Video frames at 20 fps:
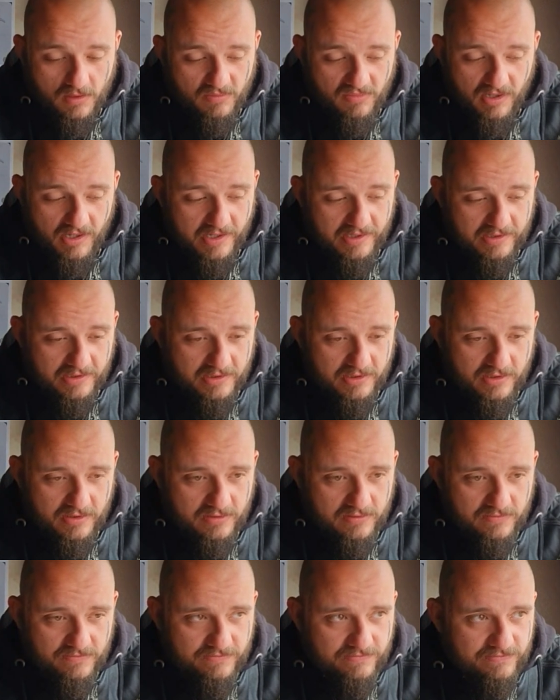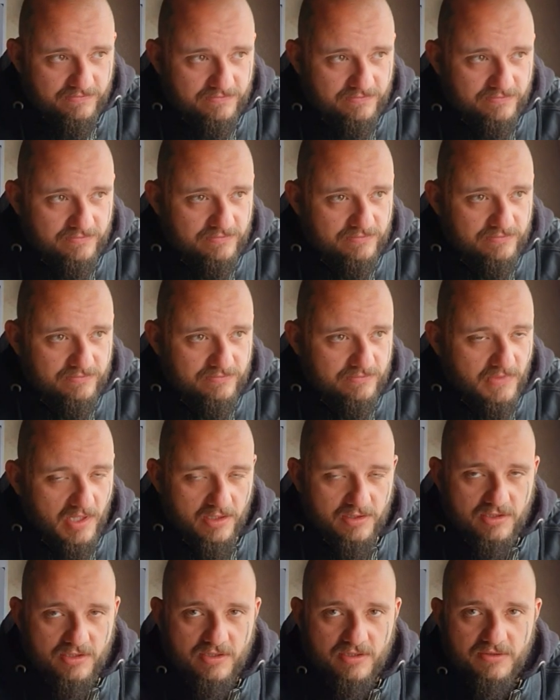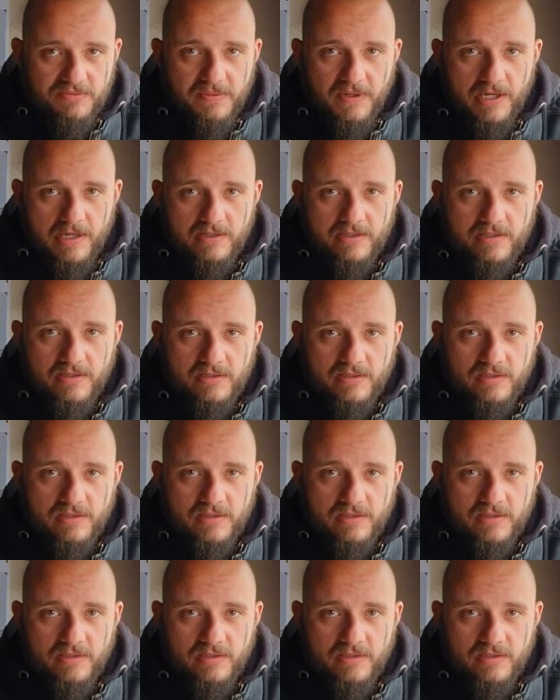Brakes. They're just as bad.